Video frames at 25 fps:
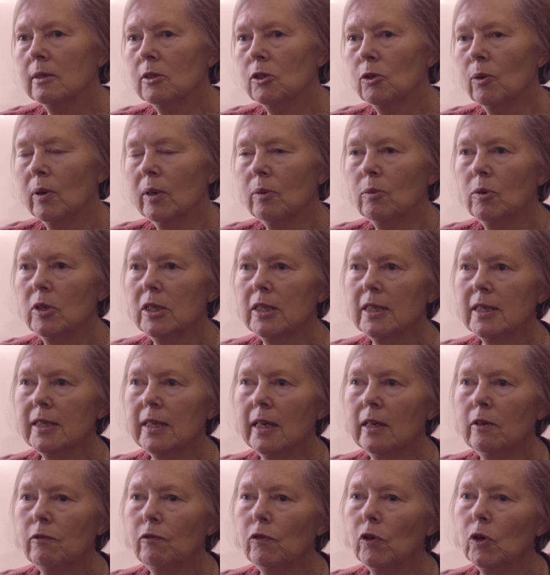do I want to
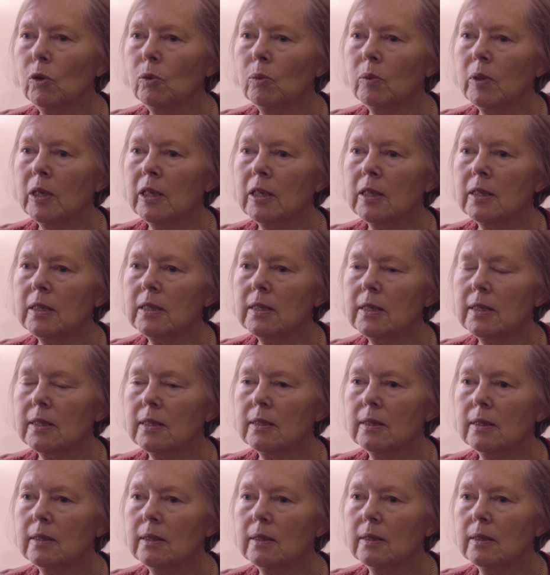say a few
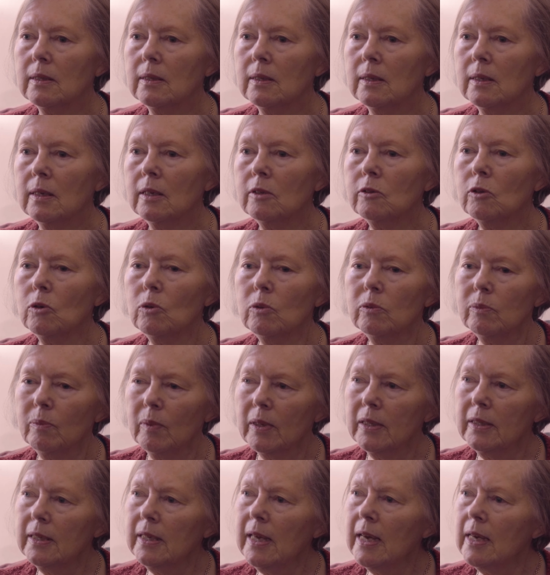words? I thought,
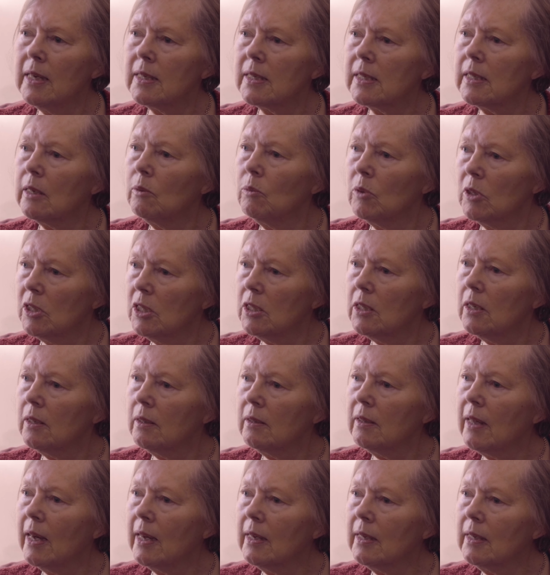well, yes, I wanted to
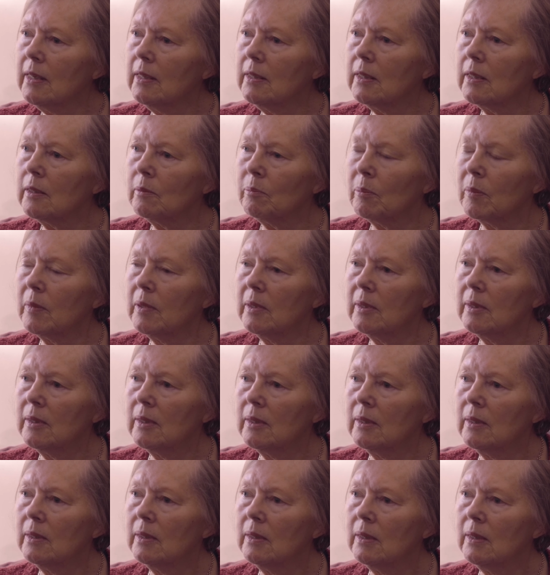thank them.
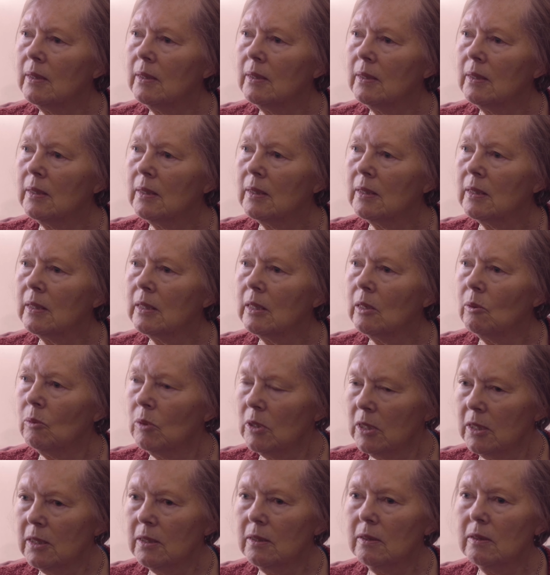I
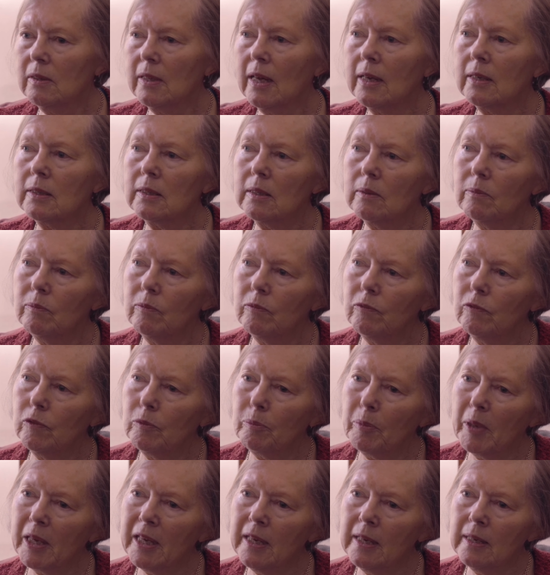wanted to thank them for
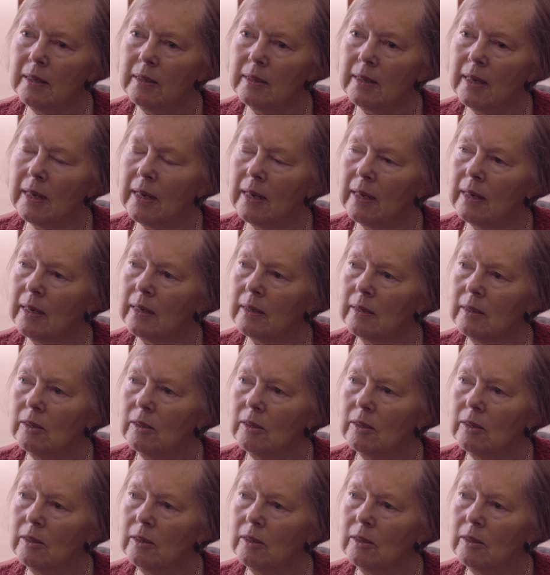being there,